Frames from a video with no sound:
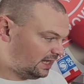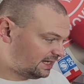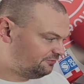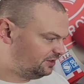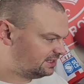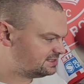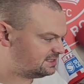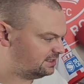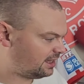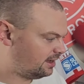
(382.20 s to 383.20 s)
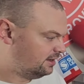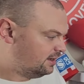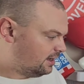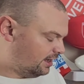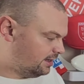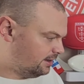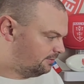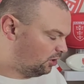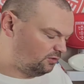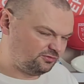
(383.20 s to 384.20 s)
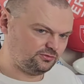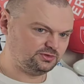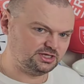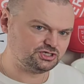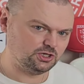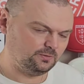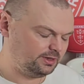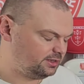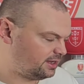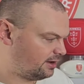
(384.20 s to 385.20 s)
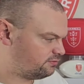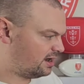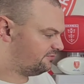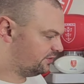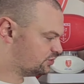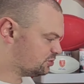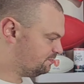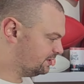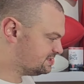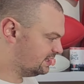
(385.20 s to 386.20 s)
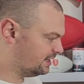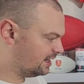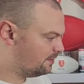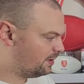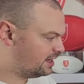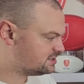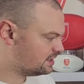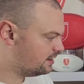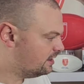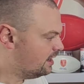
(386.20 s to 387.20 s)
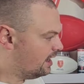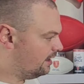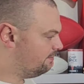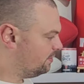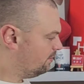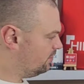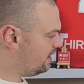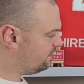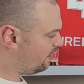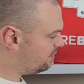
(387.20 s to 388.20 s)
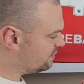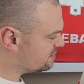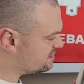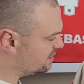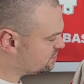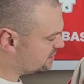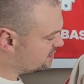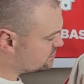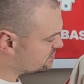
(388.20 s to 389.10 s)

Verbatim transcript: if you can see that um, through digital media rather than just be seeing it in person um, but yeah i mean the stitching it's,